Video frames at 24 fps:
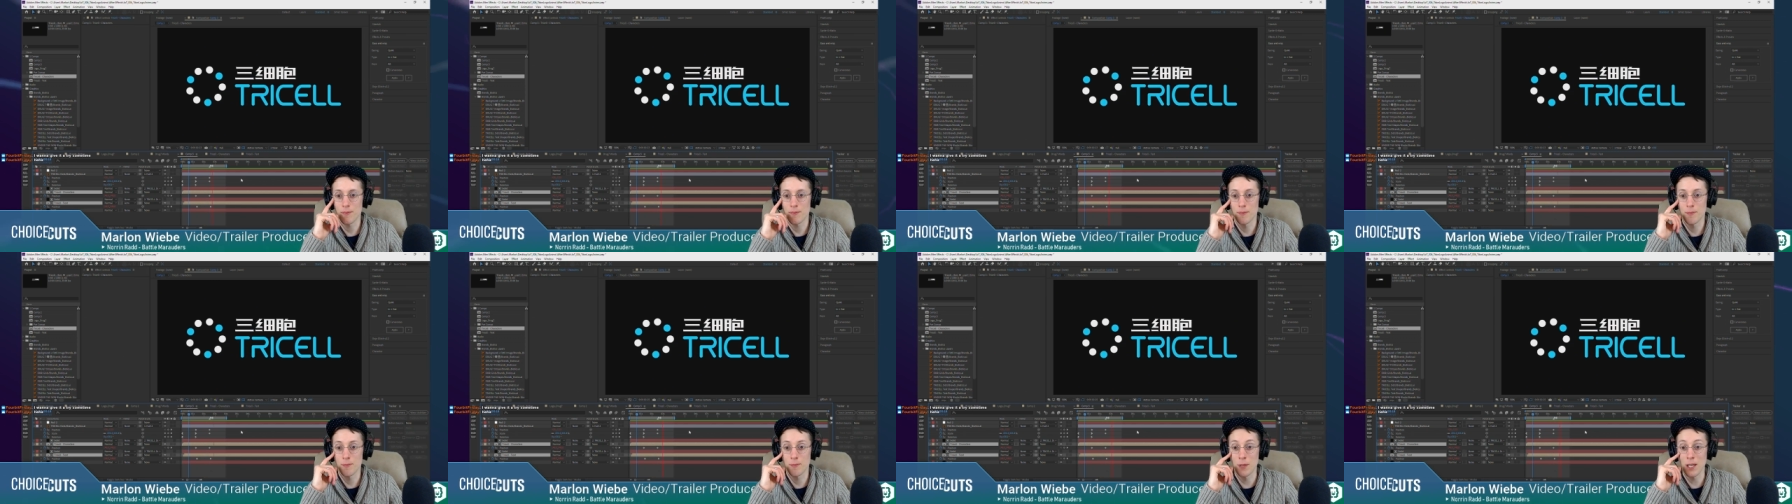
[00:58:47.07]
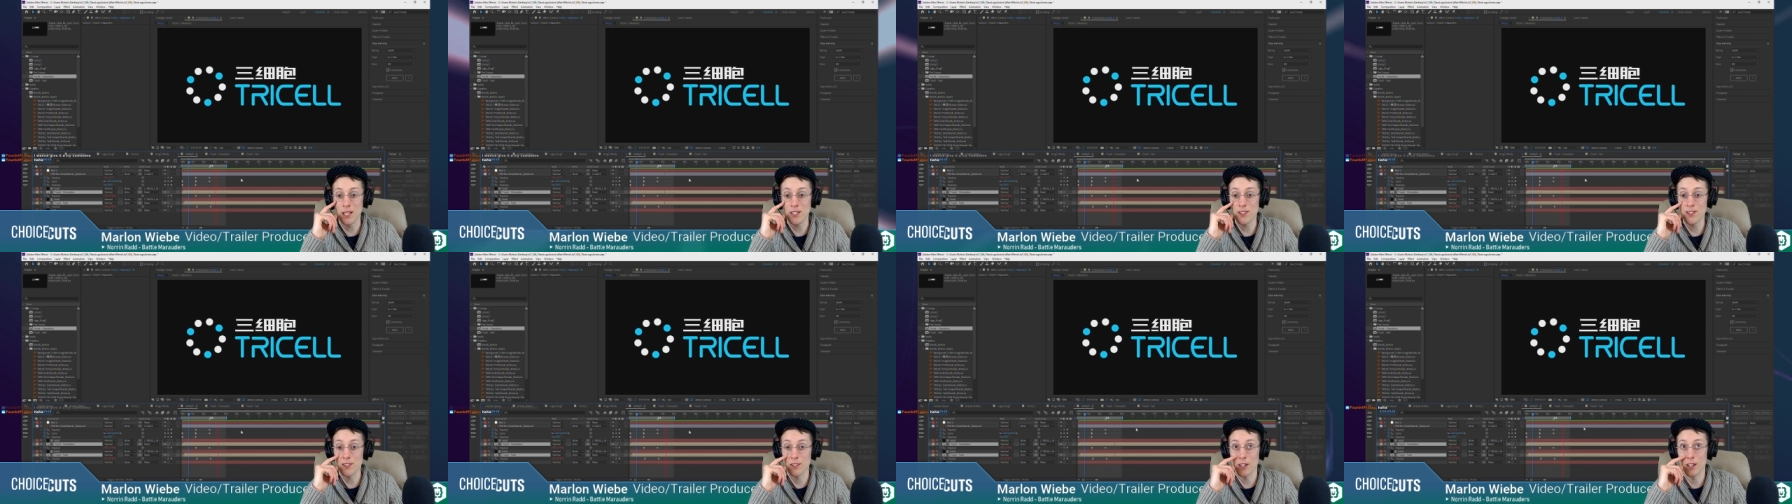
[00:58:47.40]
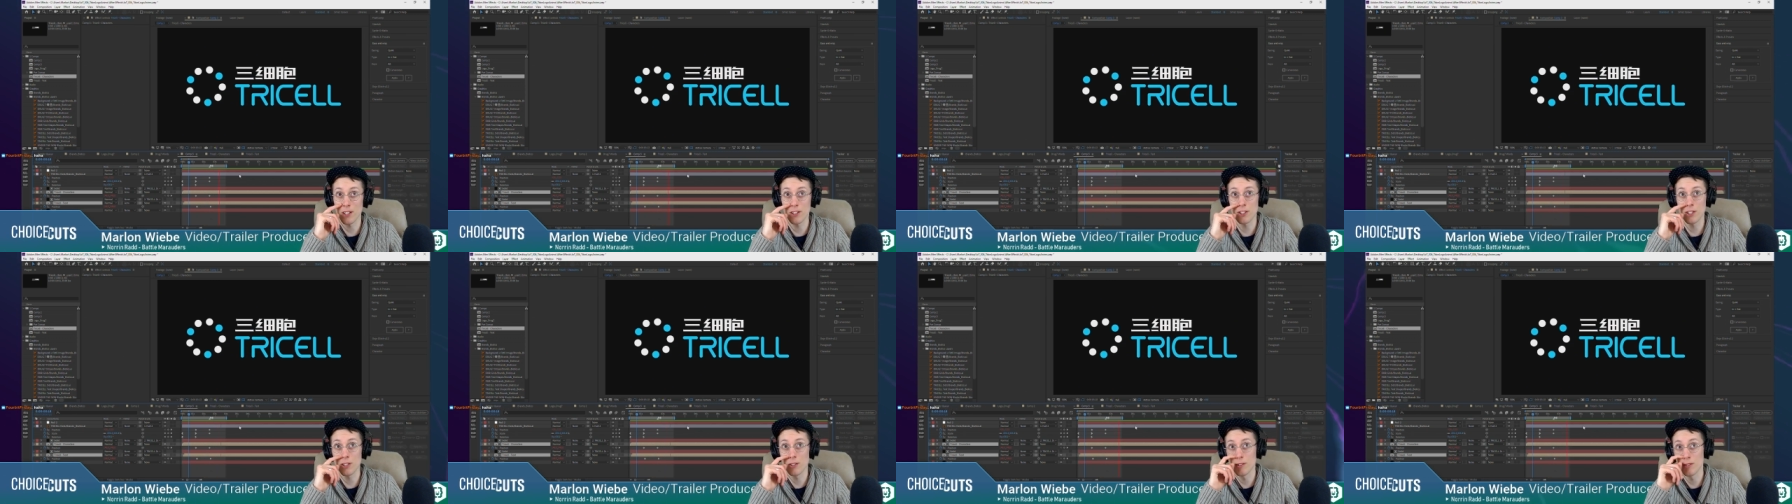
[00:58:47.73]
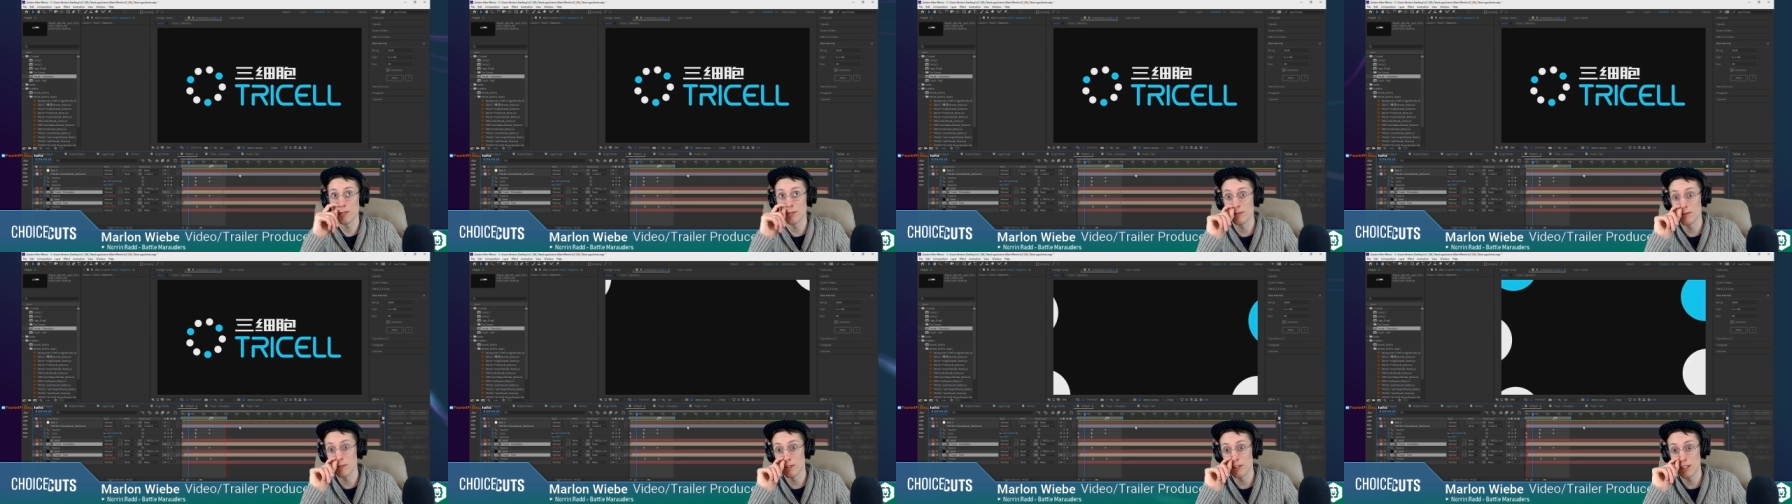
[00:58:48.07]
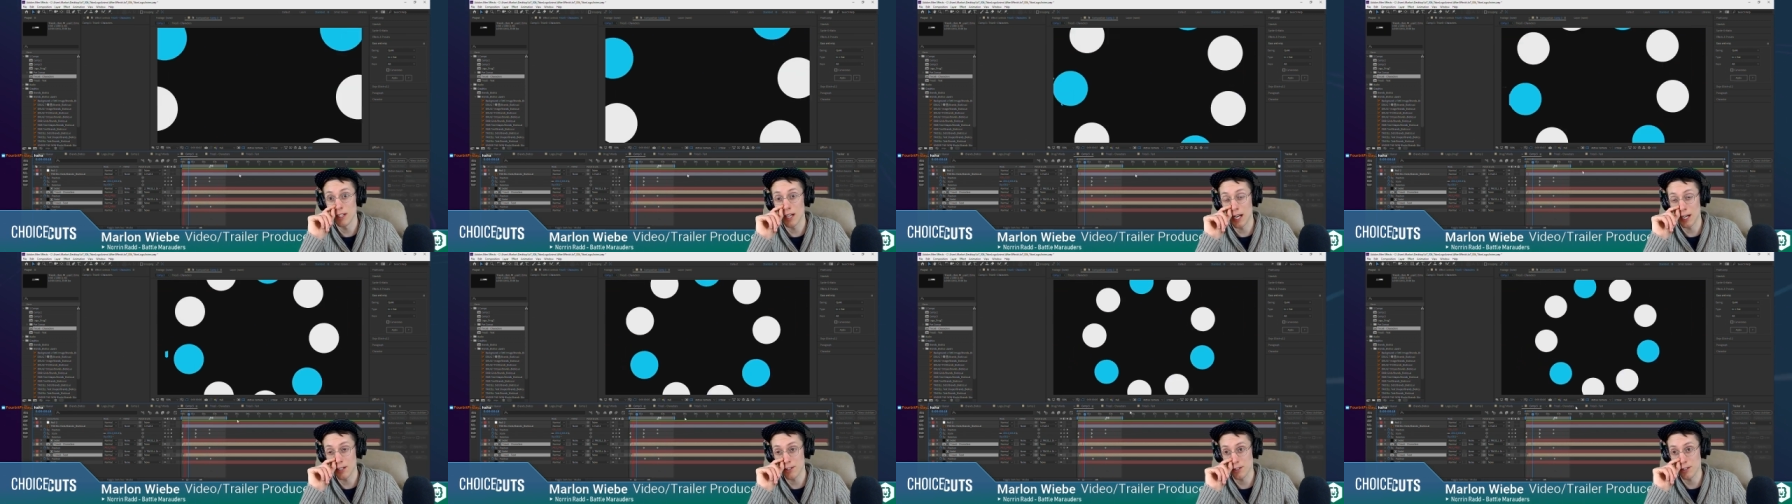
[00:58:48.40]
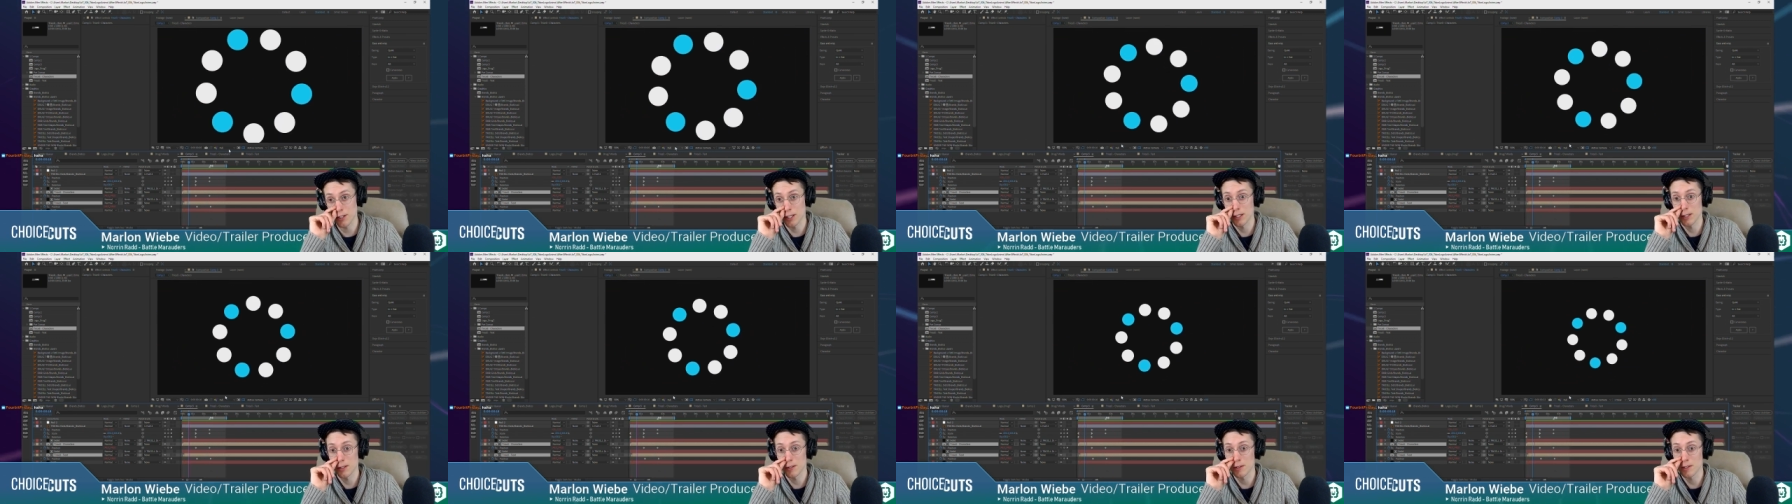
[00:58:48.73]
pixel art too. Actually,
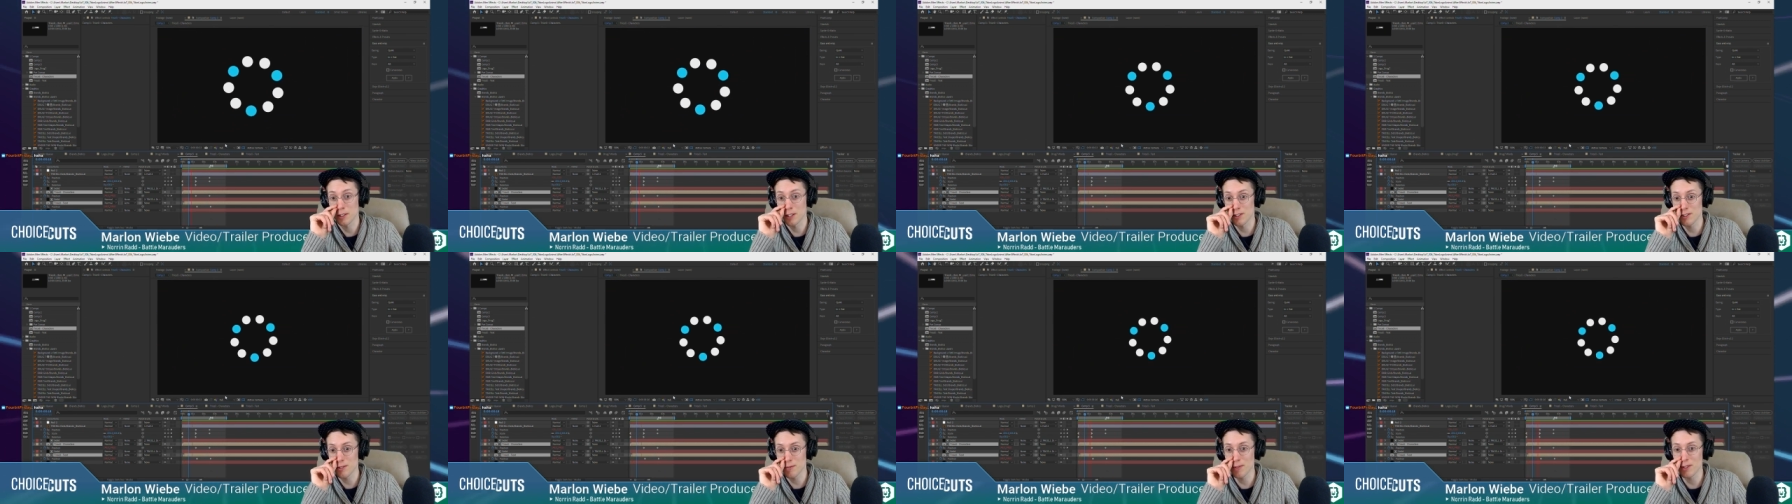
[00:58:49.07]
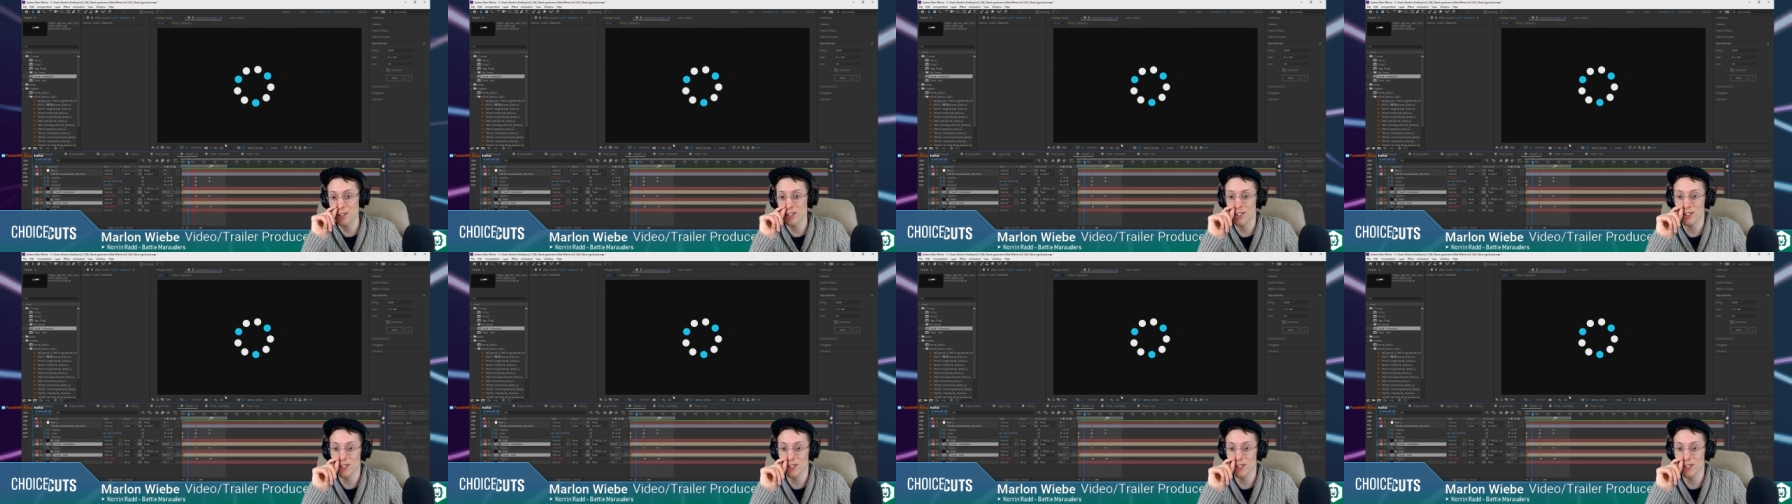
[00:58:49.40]
there's